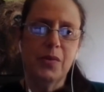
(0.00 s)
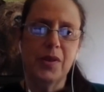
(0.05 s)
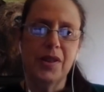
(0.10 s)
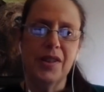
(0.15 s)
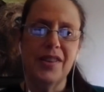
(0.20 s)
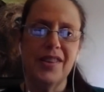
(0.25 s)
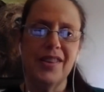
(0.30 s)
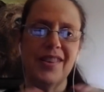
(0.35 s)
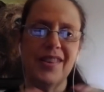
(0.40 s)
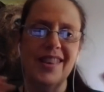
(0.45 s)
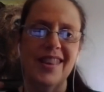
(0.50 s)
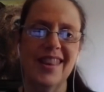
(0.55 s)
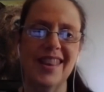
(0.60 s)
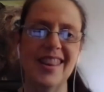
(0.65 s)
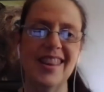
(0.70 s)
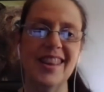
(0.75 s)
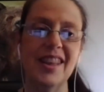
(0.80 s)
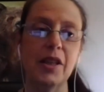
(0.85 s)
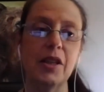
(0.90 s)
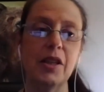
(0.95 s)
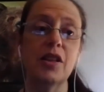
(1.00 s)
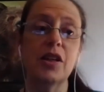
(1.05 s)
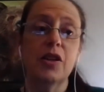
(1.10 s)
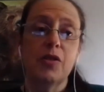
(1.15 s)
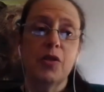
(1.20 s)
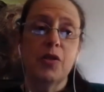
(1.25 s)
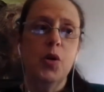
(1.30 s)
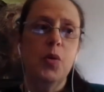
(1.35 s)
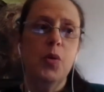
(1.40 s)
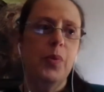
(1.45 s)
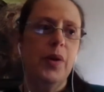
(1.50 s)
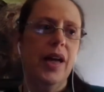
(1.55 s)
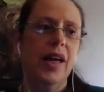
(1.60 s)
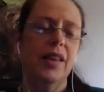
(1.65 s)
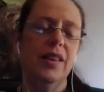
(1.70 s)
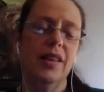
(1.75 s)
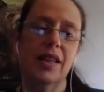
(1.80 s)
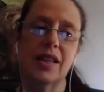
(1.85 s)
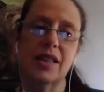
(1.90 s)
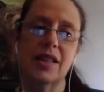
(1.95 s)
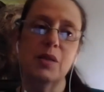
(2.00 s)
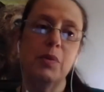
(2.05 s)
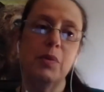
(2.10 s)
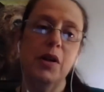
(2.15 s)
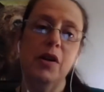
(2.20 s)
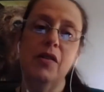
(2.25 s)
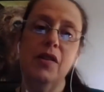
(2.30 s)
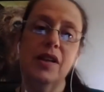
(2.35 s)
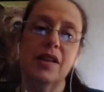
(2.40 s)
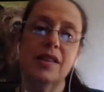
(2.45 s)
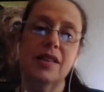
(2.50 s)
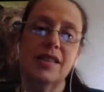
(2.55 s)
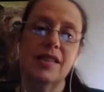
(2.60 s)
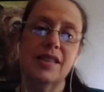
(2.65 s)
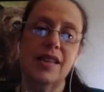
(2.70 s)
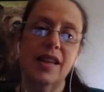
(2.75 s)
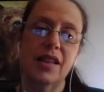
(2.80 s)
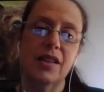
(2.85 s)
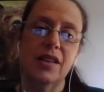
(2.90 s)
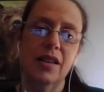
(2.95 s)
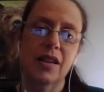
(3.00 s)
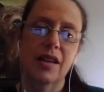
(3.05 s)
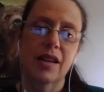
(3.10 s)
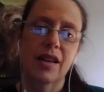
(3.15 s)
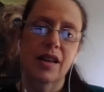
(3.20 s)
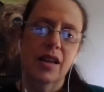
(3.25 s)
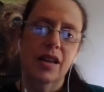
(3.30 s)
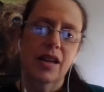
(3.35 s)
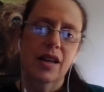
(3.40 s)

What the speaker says: with the group and the experience, and